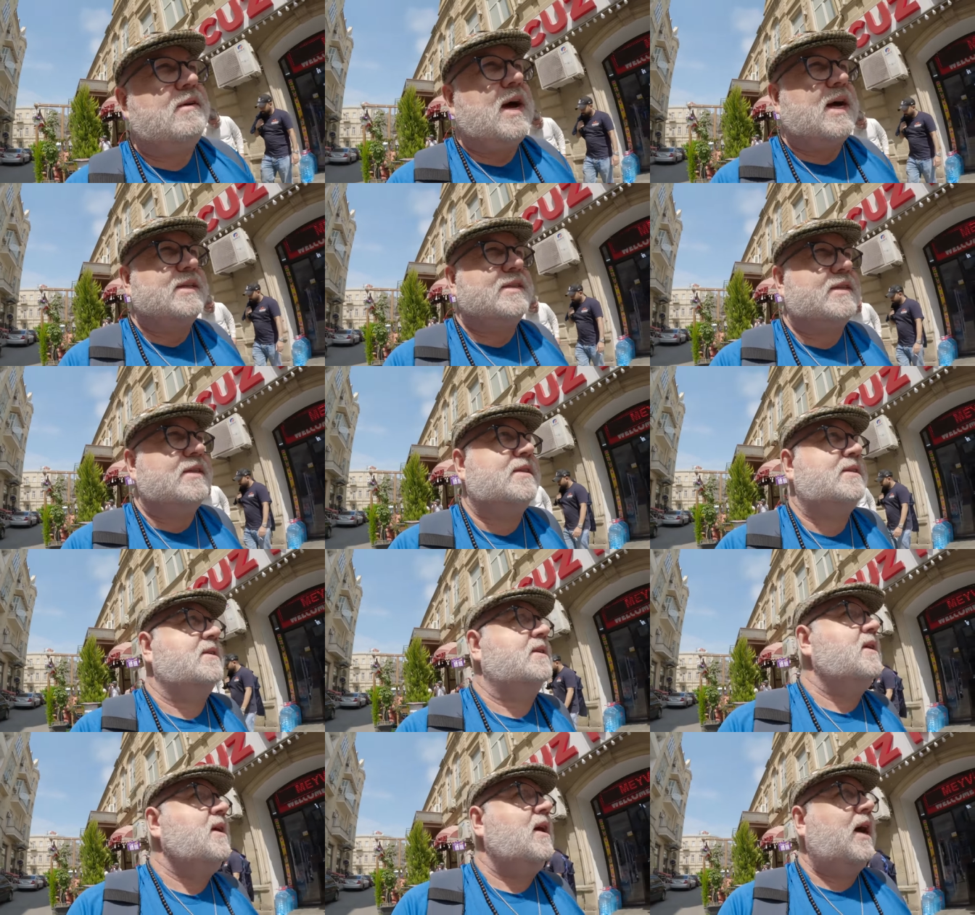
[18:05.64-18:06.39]

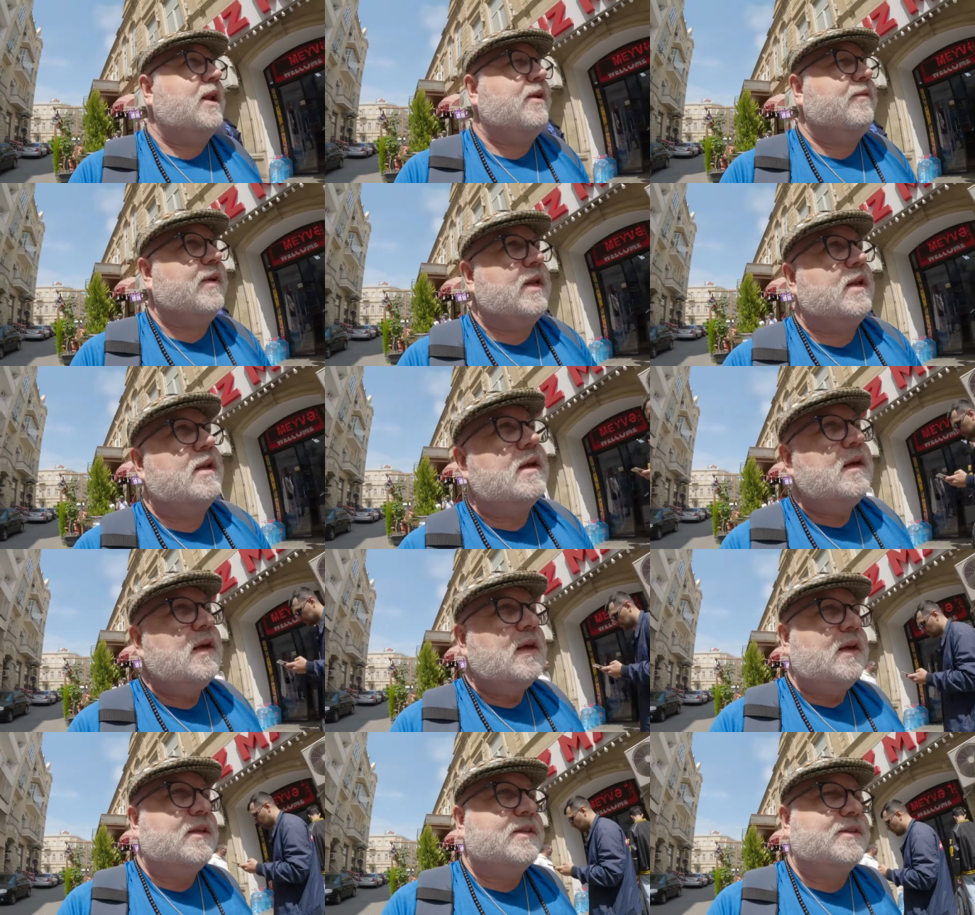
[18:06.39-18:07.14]
glasses out of it.
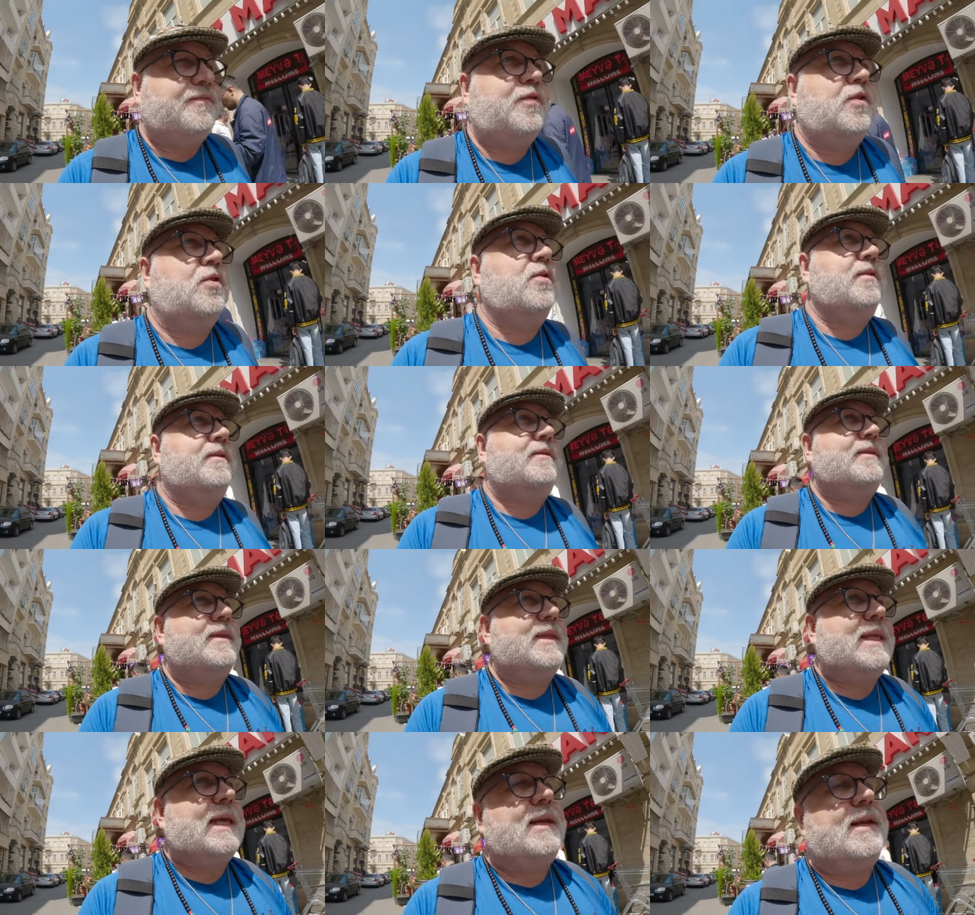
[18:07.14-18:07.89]
It's a full
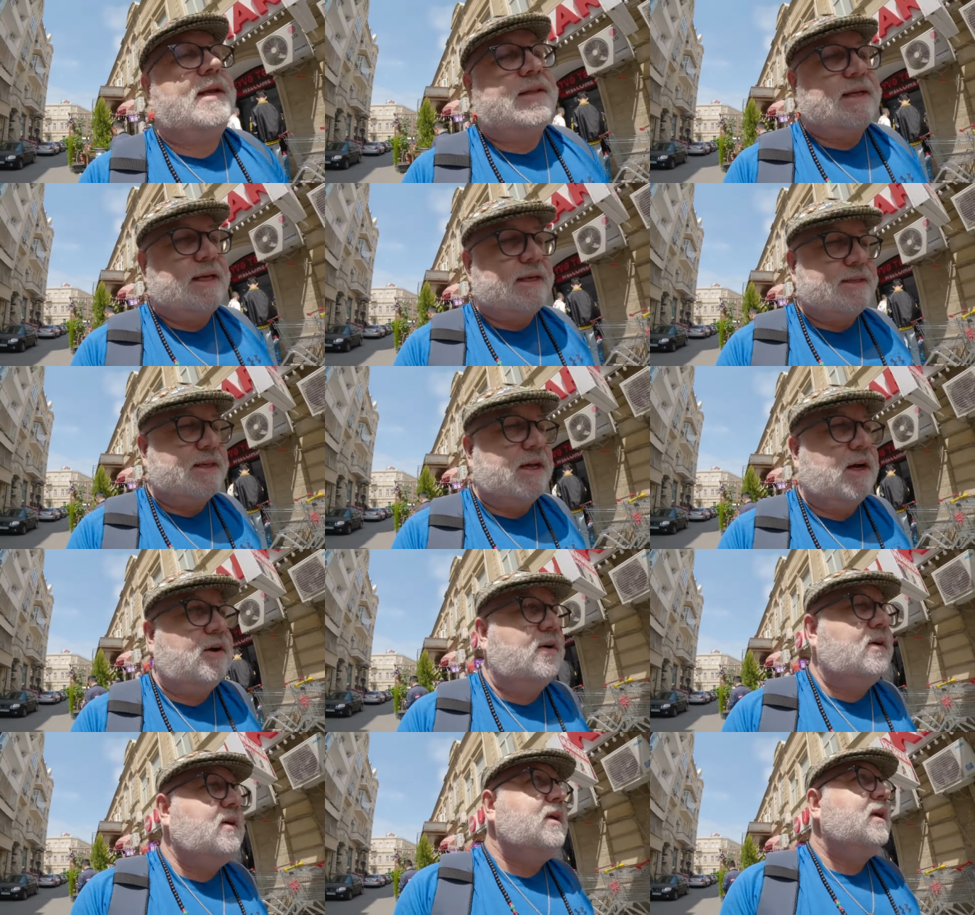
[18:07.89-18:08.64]
thing that they
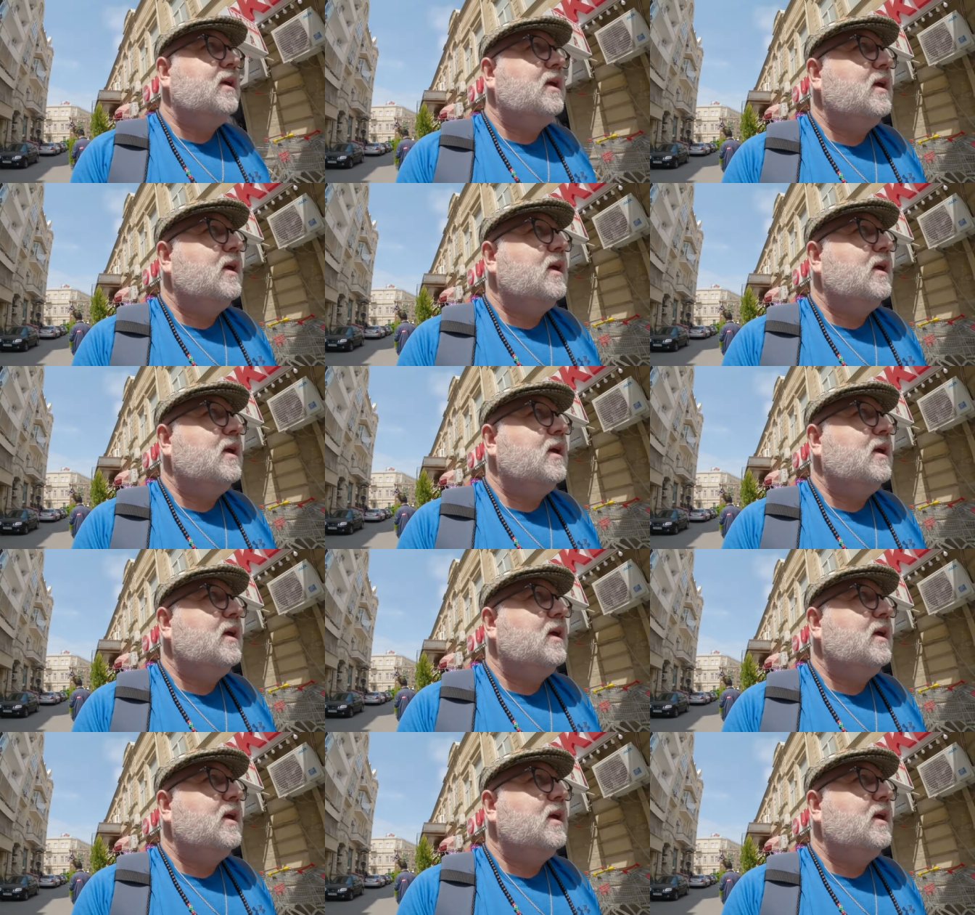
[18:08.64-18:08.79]
sell.